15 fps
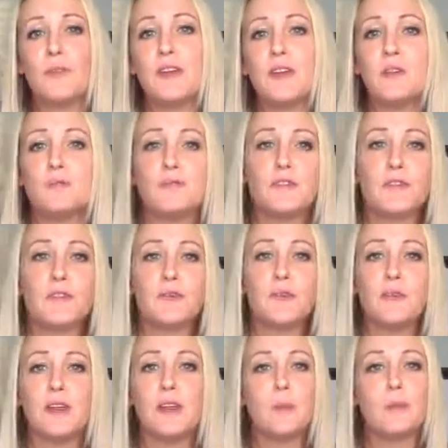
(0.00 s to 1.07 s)
Thank you for
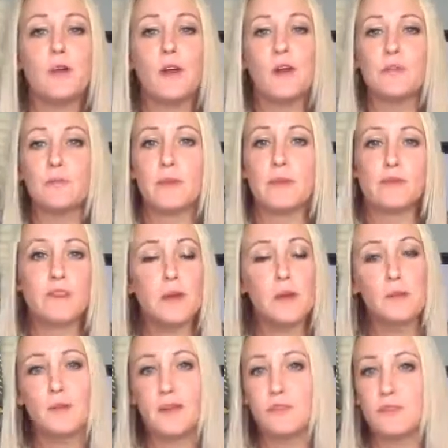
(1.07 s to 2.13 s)
being a part of my
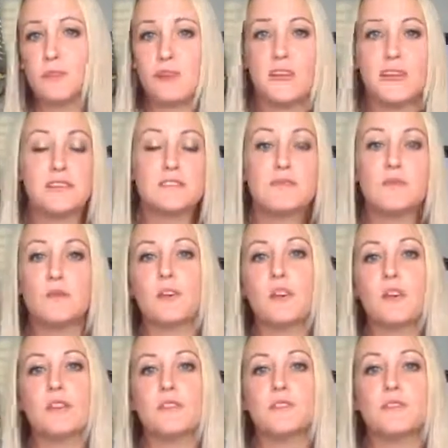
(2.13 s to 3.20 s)
family for the last 4
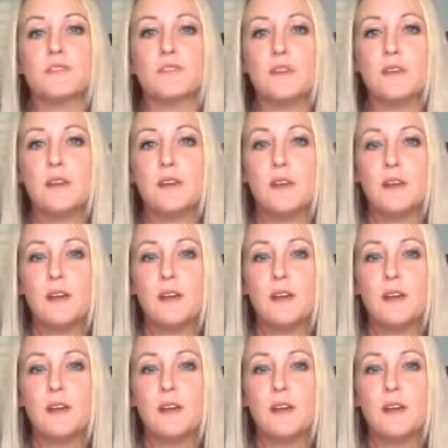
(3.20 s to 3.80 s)
years."